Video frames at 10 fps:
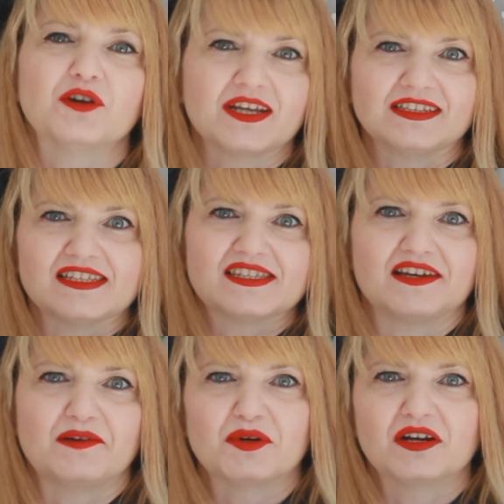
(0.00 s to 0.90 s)
During this
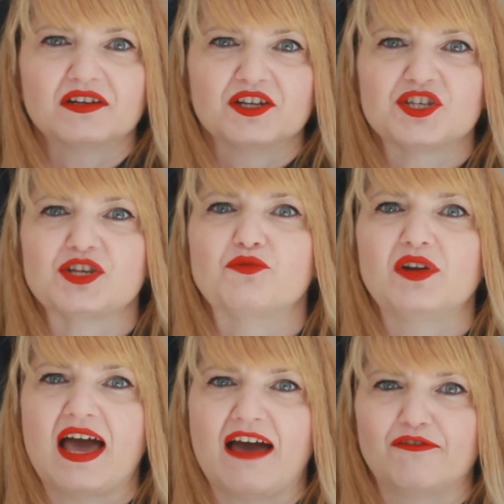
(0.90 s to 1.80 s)
summer, she will
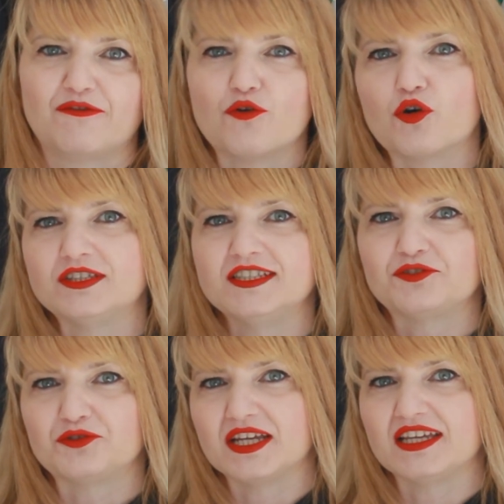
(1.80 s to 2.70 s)
have
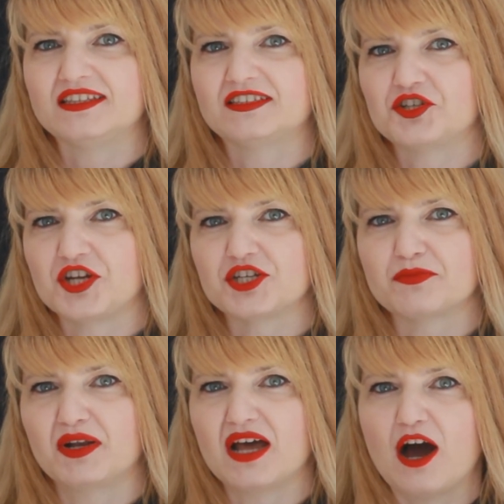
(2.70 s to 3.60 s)
43
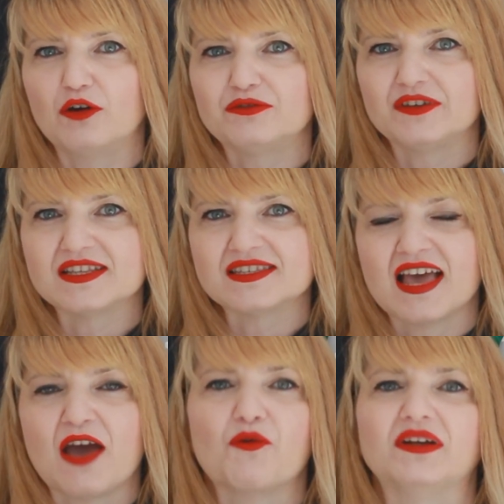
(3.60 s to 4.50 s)
interchangeable outfits
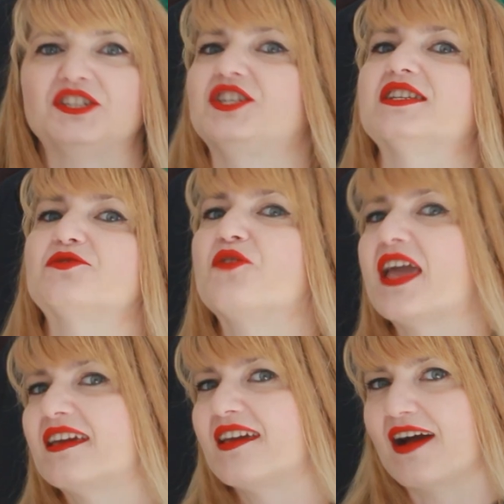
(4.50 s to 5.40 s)
when she is
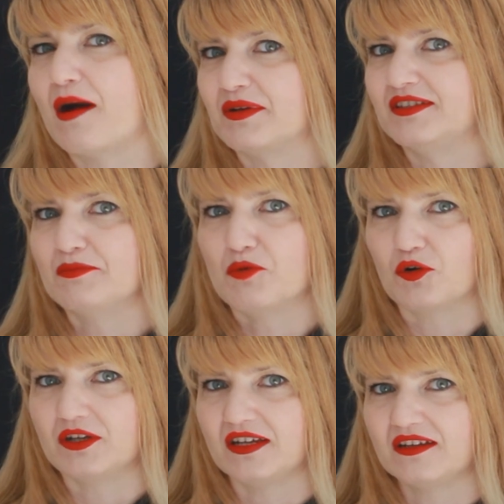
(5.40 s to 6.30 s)
waking up in the
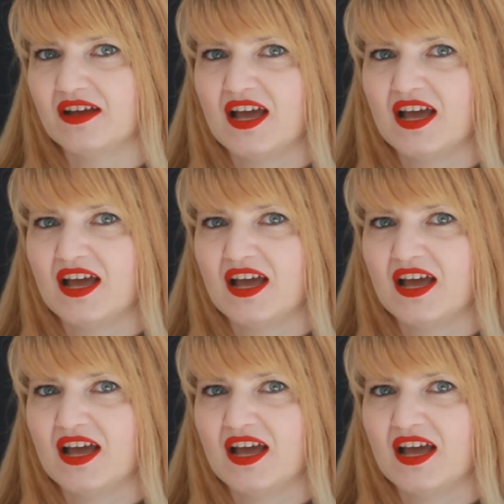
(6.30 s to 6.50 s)
morning.